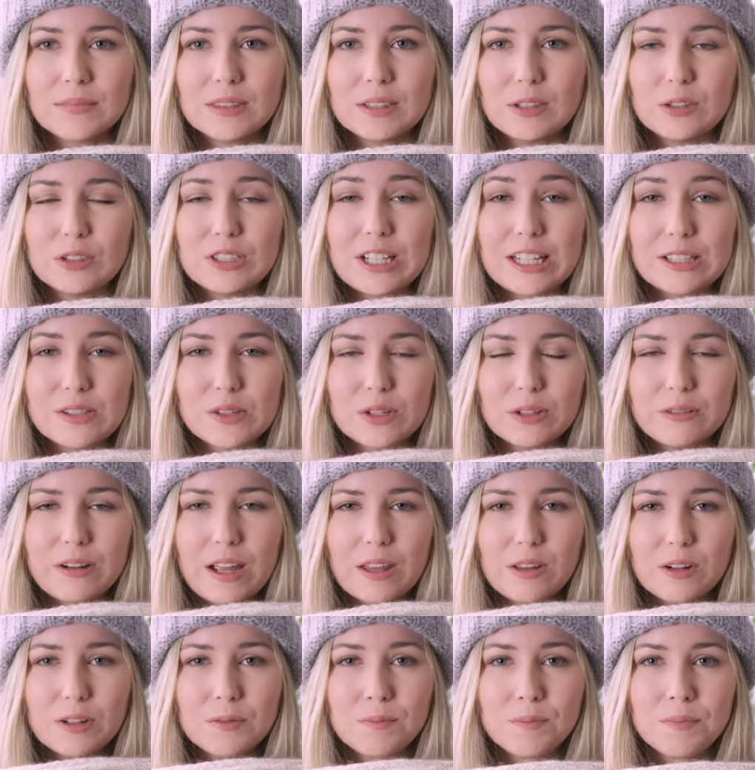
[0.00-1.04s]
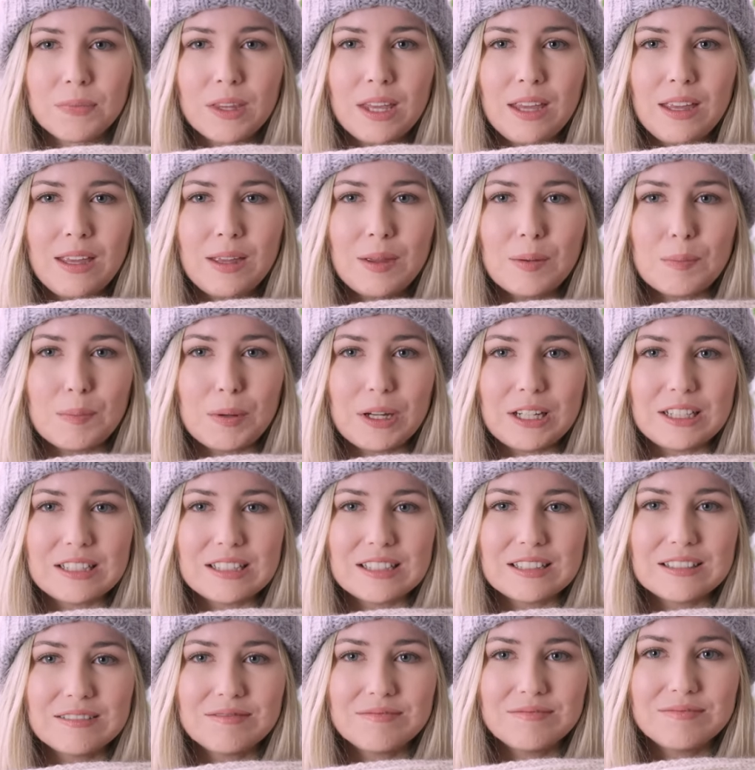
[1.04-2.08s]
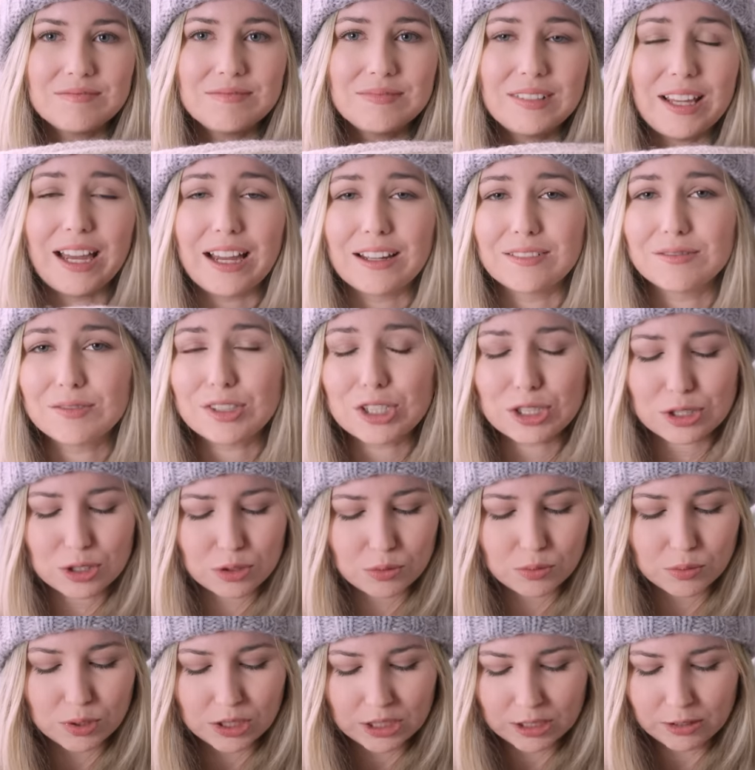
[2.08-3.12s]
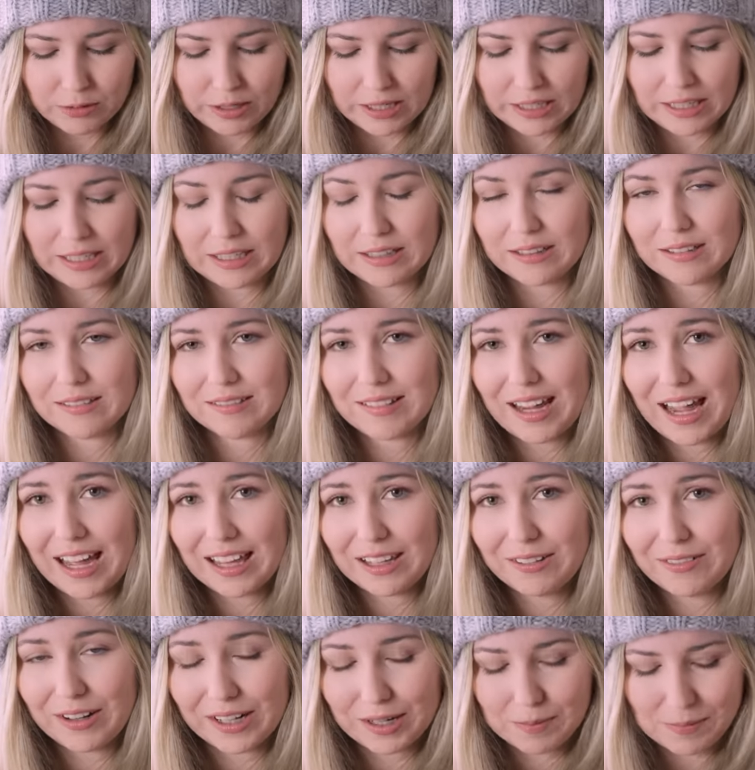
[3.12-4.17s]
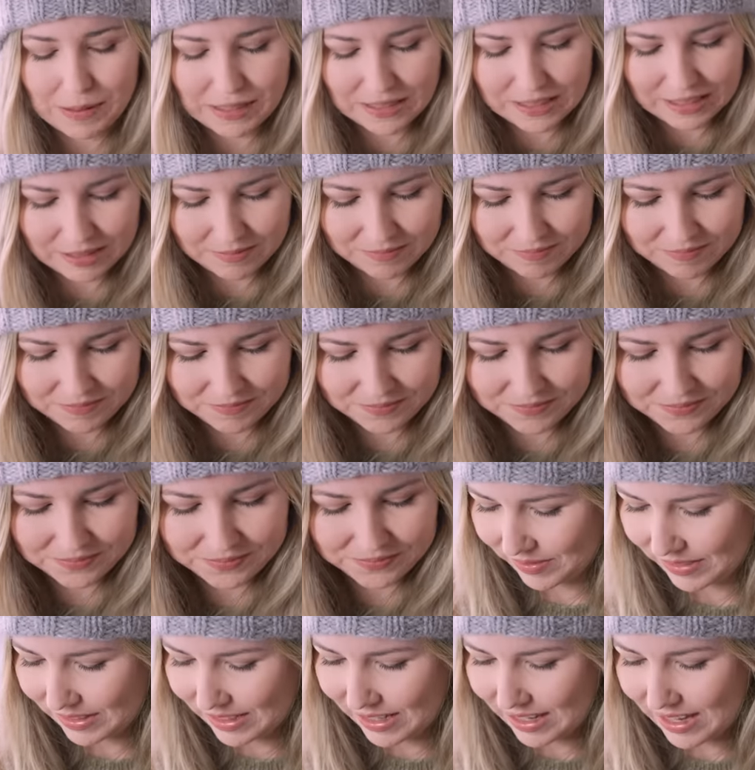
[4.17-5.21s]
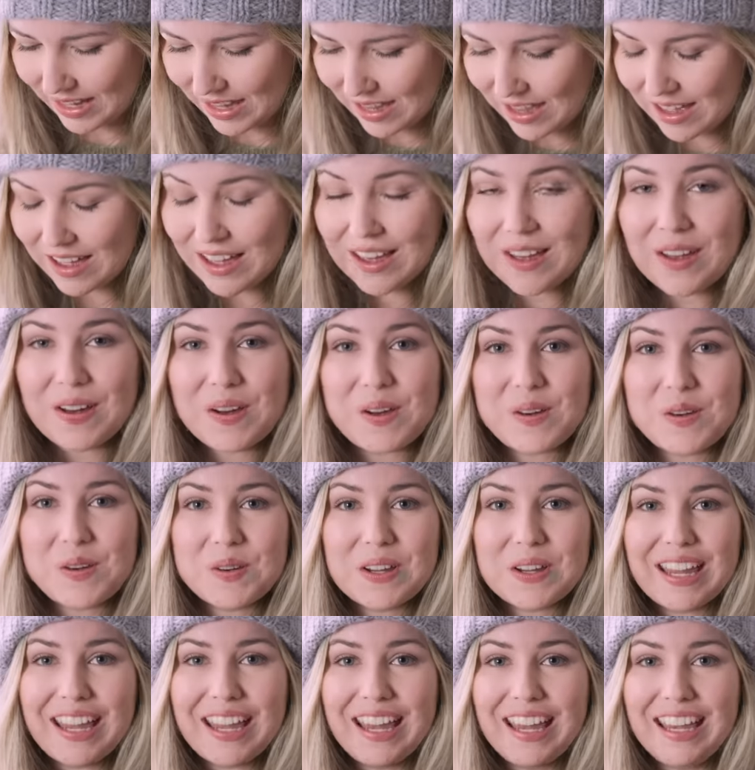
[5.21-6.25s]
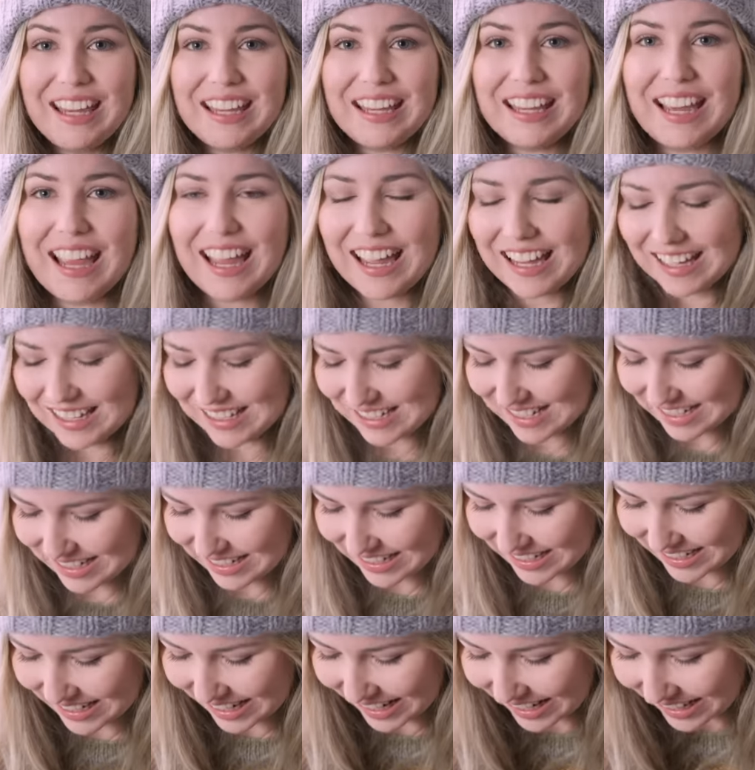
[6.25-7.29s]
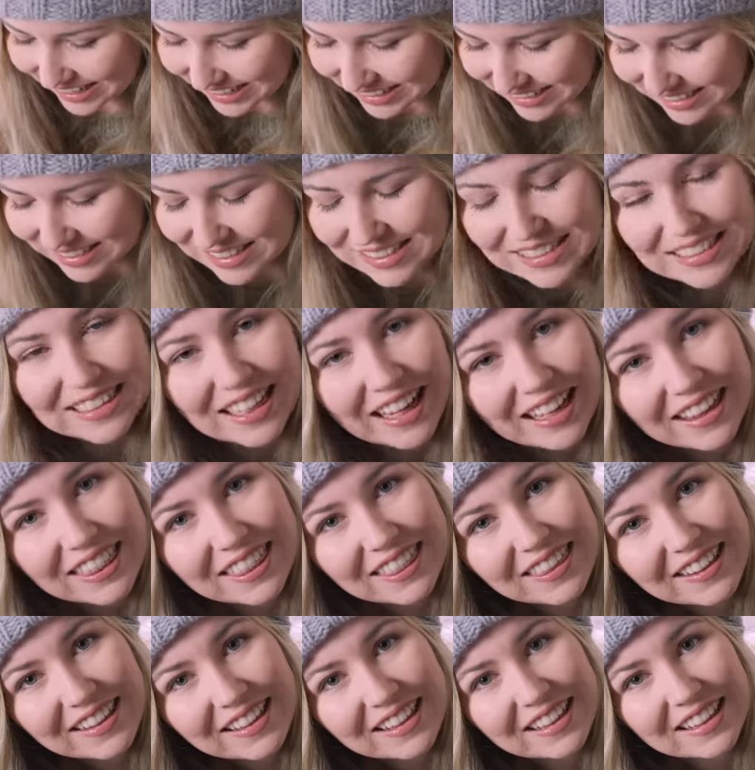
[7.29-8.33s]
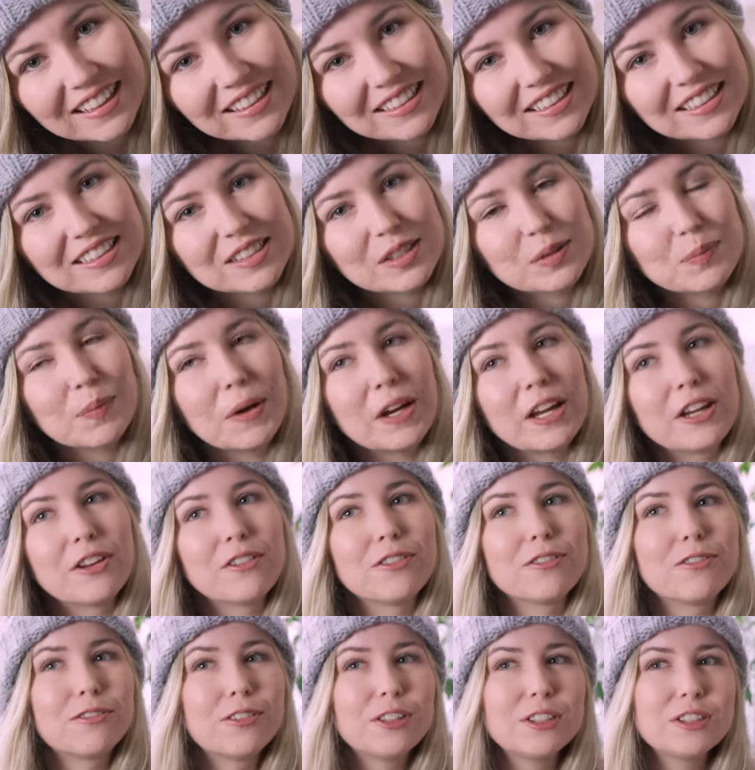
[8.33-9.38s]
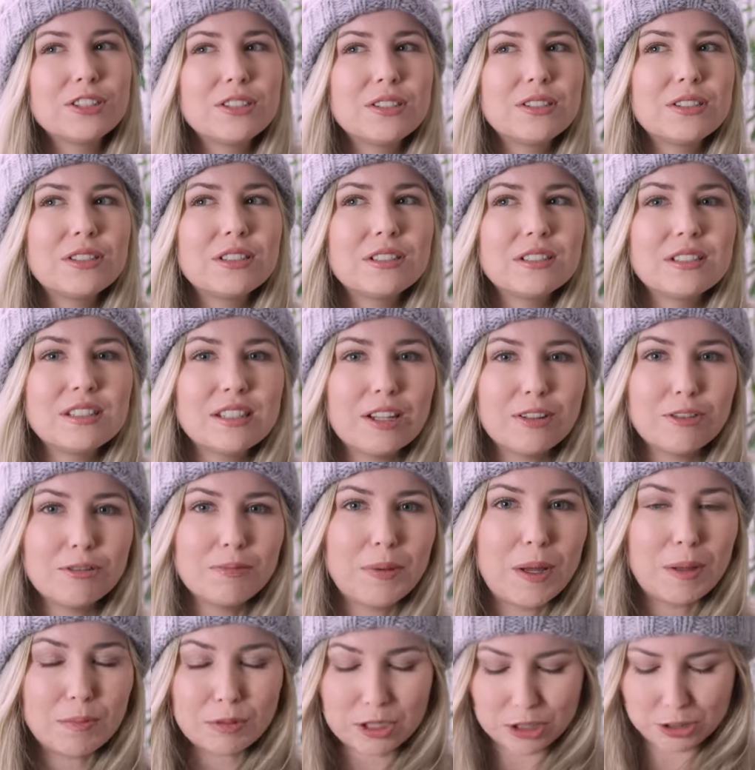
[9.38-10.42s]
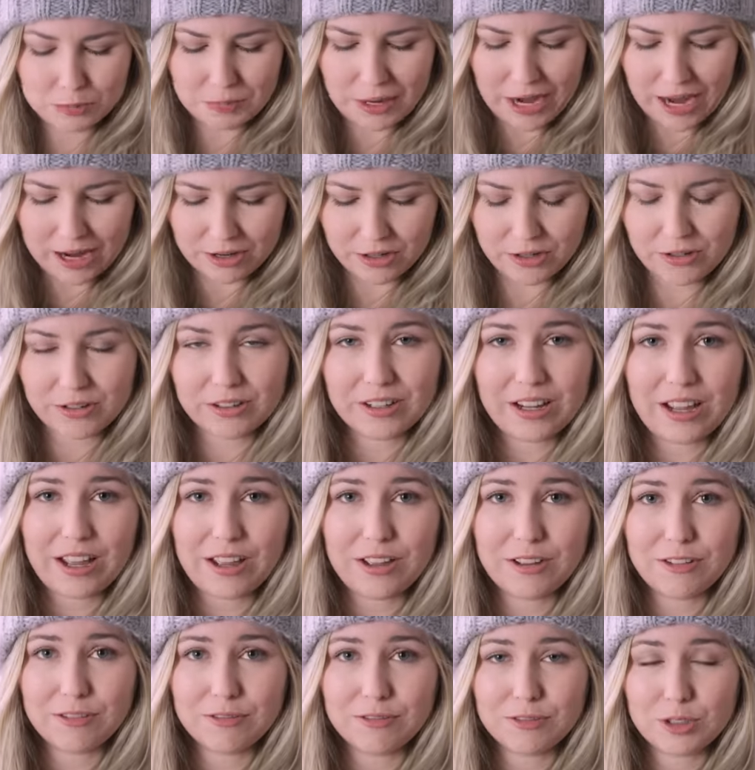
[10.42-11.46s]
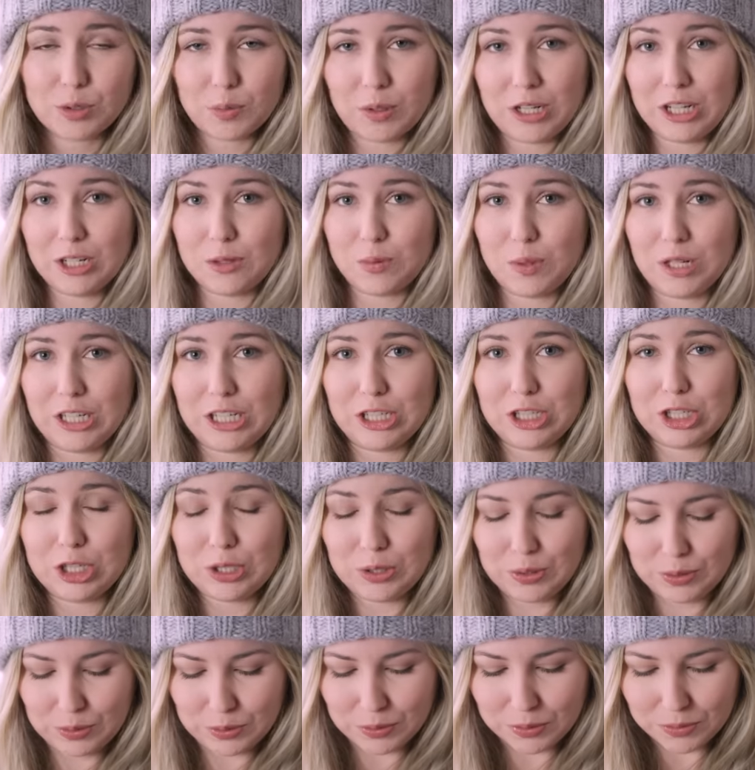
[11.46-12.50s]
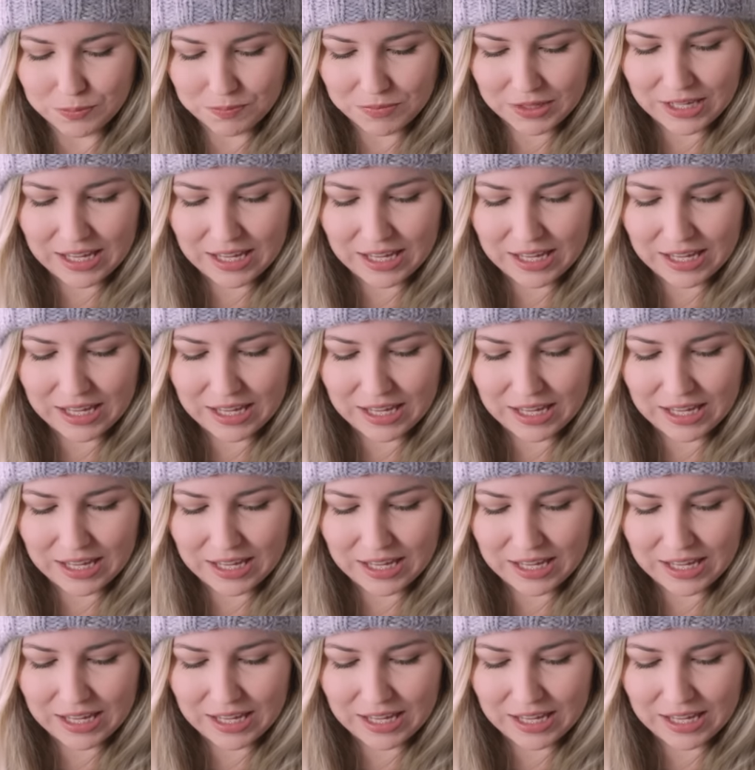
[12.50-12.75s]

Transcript: or denser rather. But yeah, just a really great knit. Highly recommend it. Okay, and next I think is my first self-published pattern of twenty twenty-two,